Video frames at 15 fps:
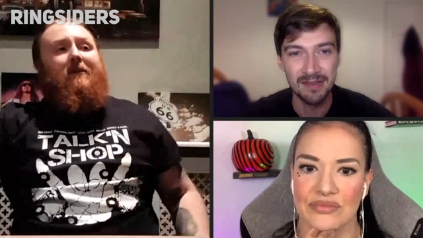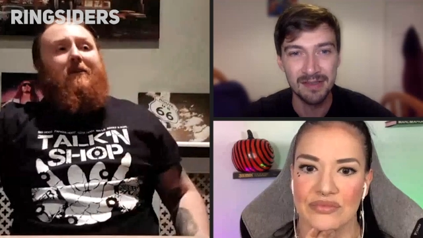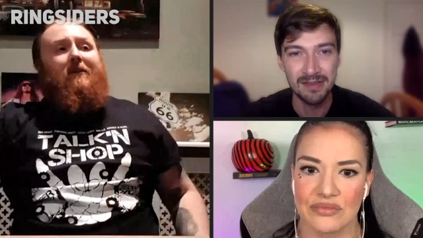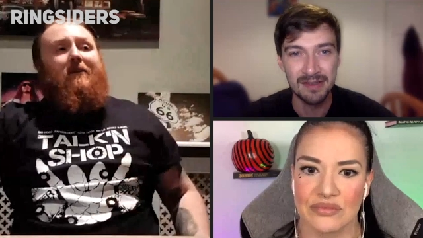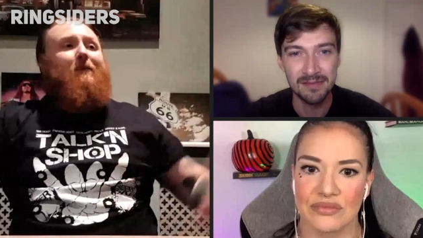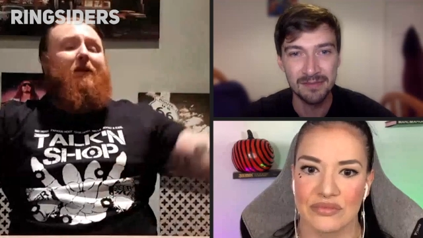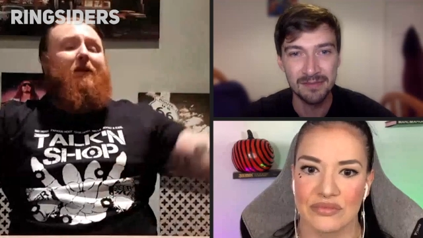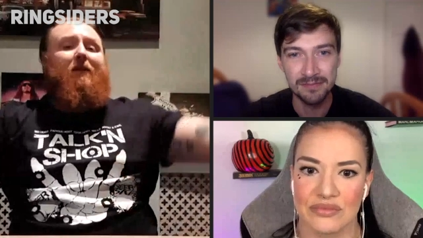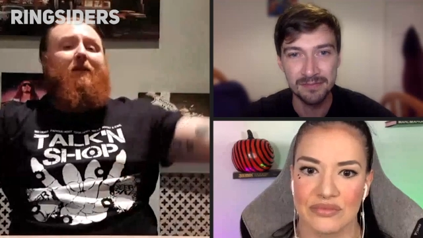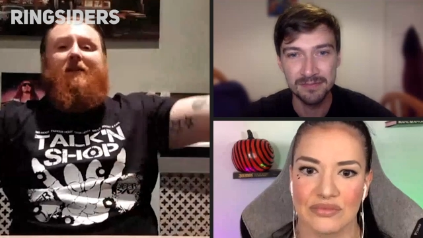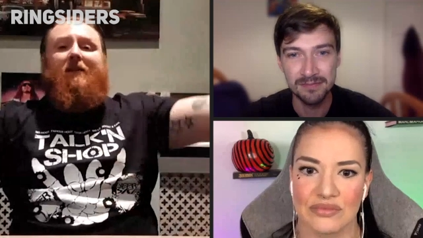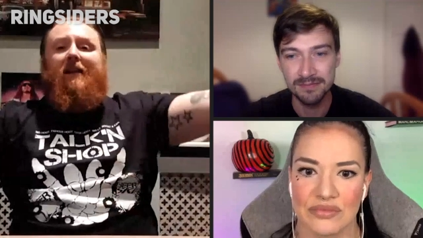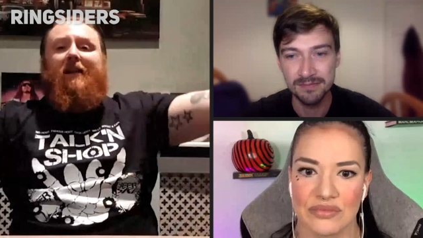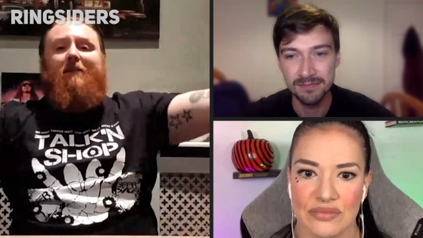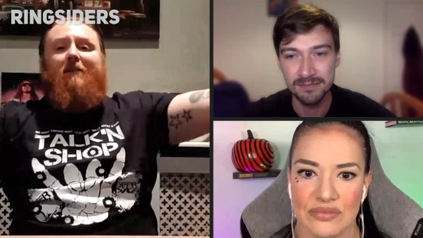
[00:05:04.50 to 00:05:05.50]
Speaker 1: yeah, I'm still, I'm
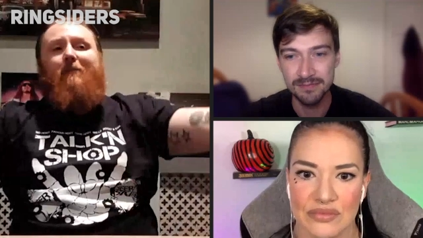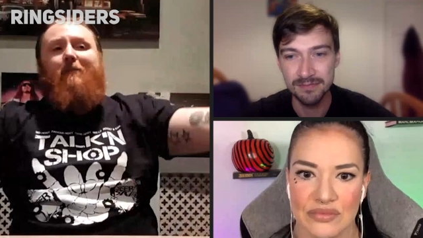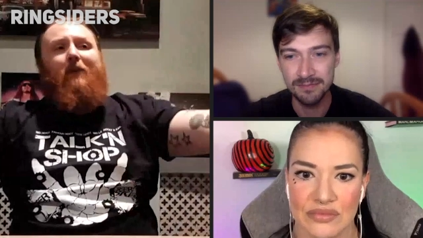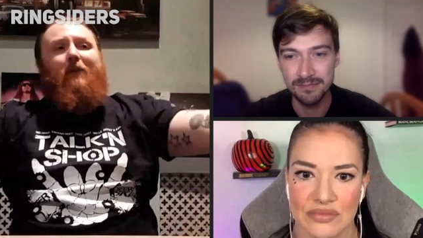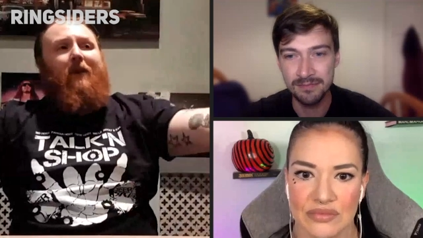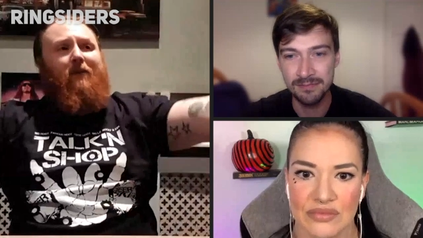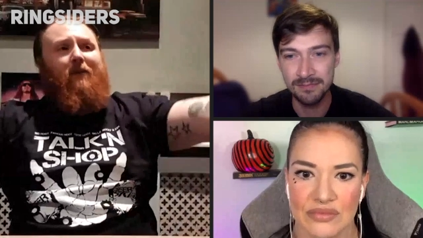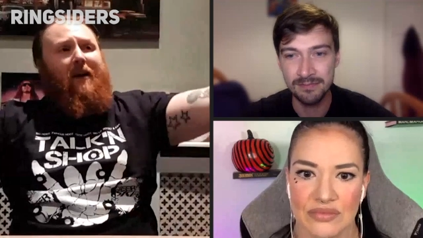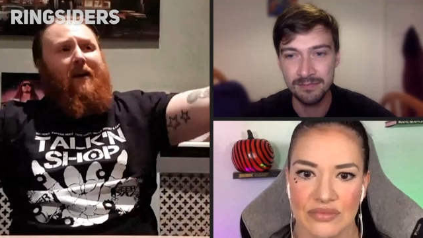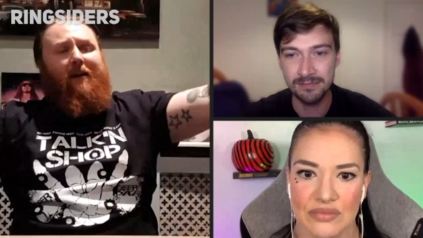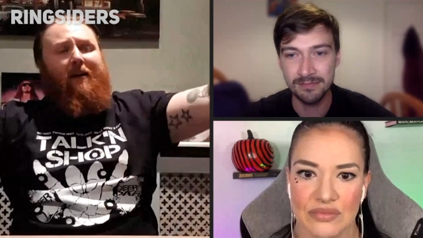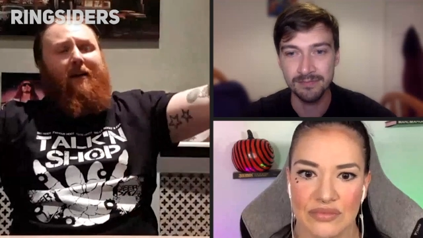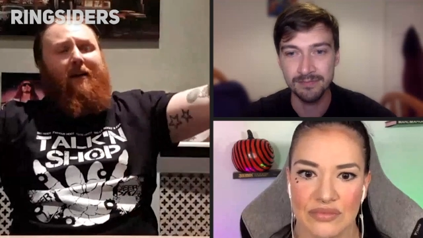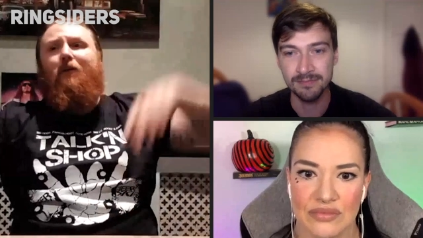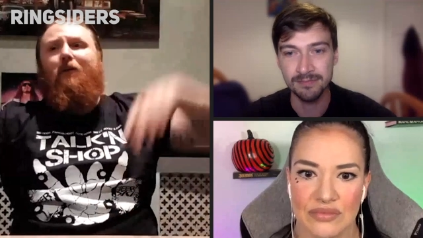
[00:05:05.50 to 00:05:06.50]
still seeing people
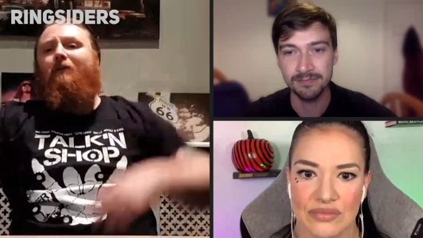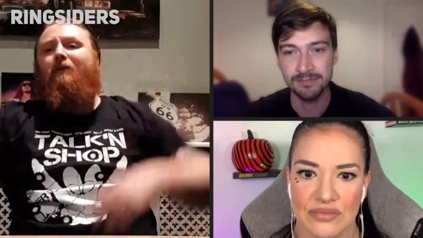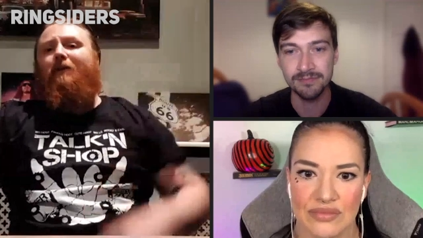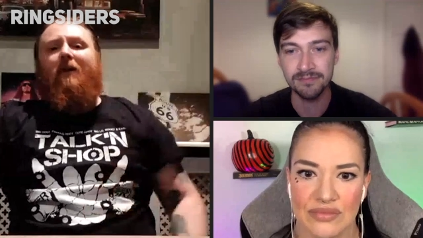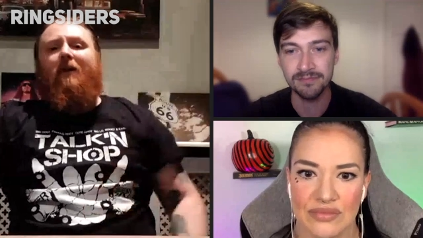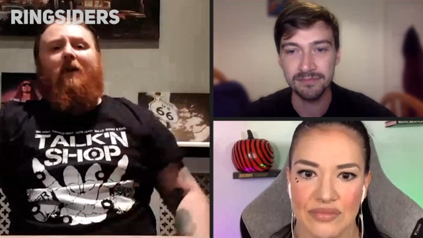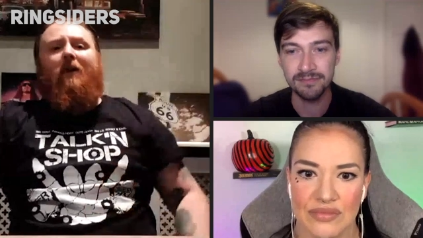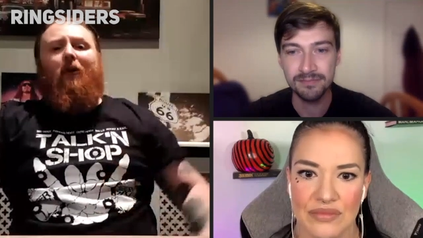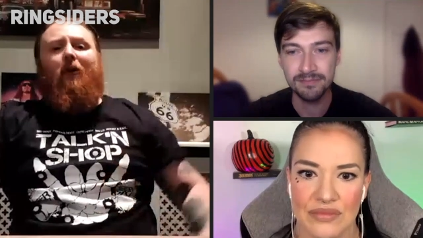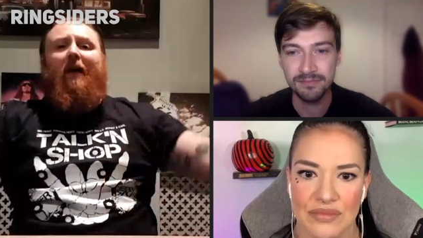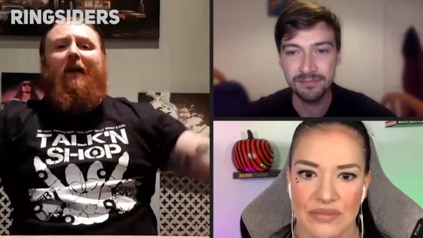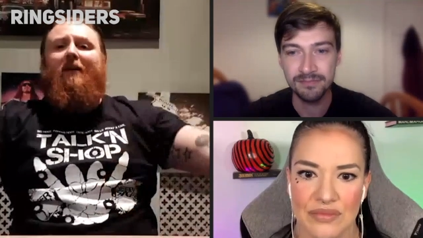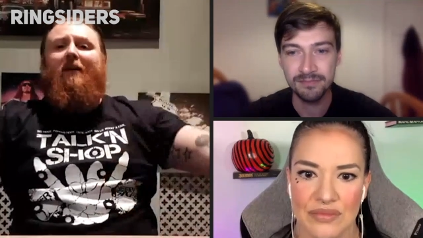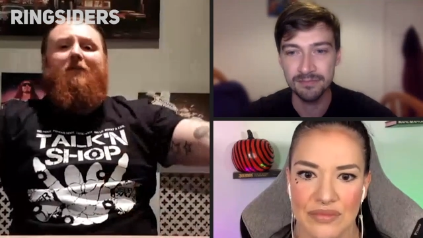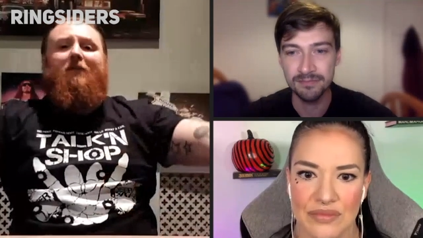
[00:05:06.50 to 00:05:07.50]
outside you know, the, the
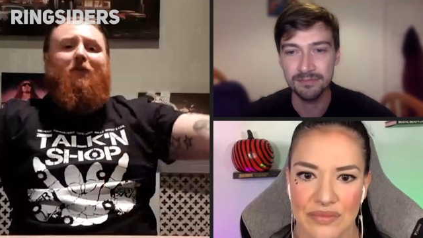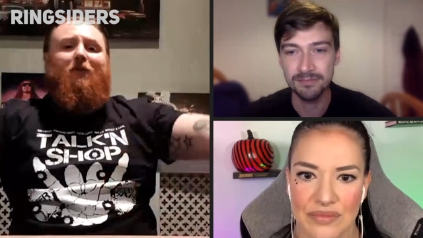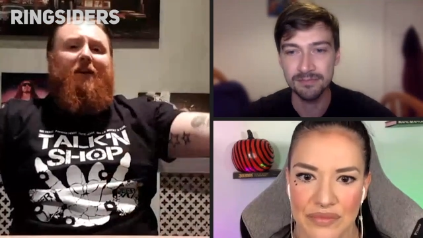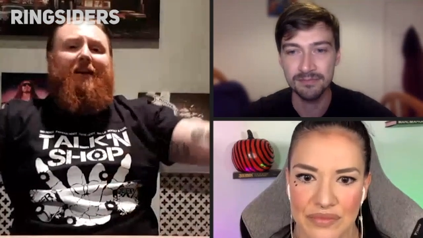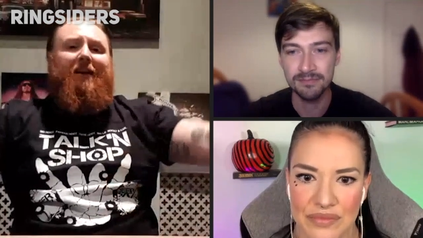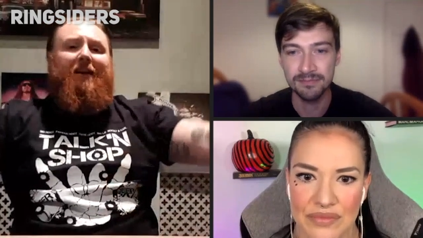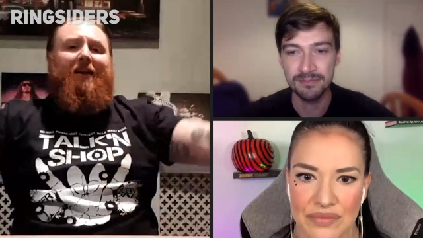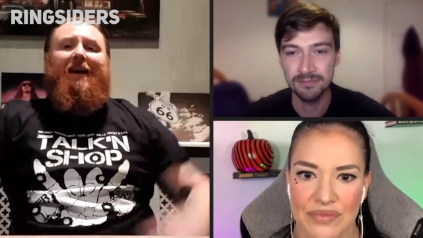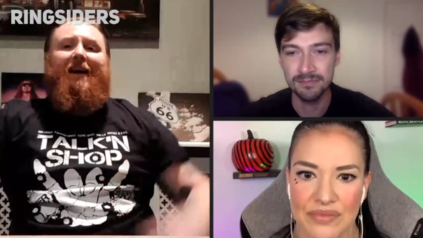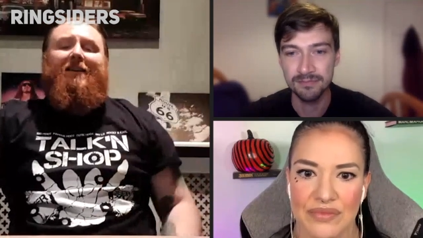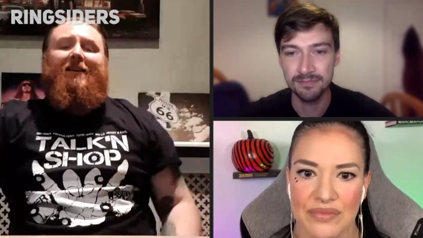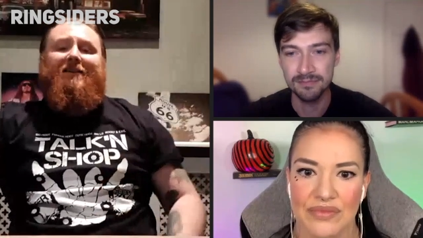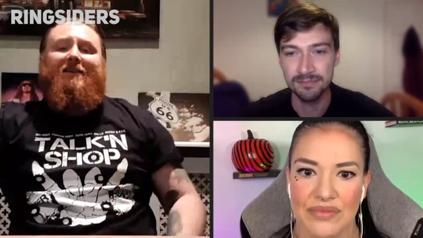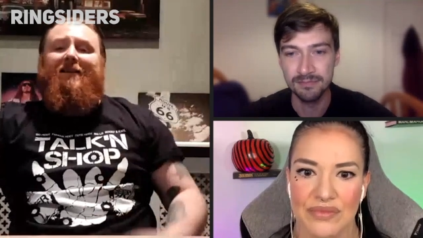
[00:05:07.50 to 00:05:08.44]
hugging and the shaking